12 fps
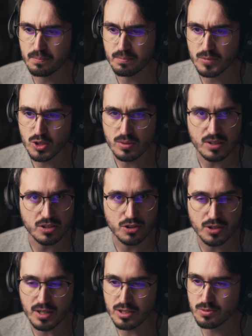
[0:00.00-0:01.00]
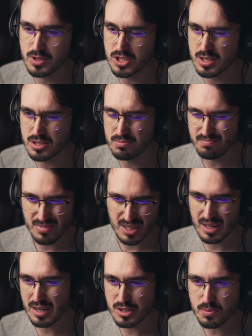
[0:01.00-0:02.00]
do the strings, which is
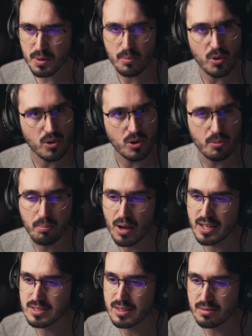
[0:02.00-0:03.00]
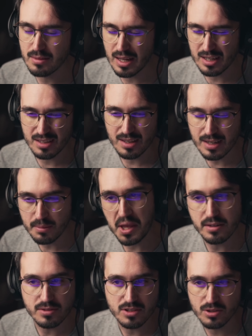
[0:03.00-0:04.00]
a little bit more complex. I think I'm
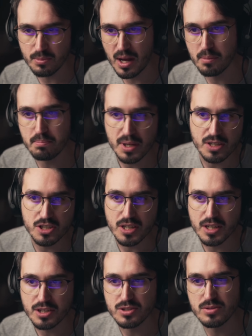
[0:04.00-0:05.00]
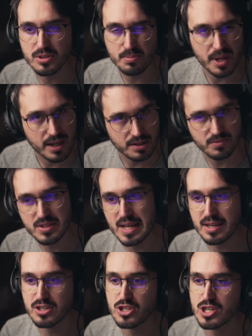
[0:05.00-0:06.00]
hearing some arpeggiation, some kind of
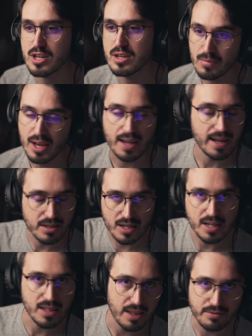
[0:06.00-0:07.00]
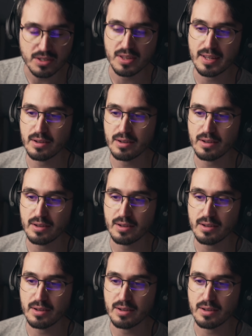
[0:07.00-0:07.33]
texture lying underneath everything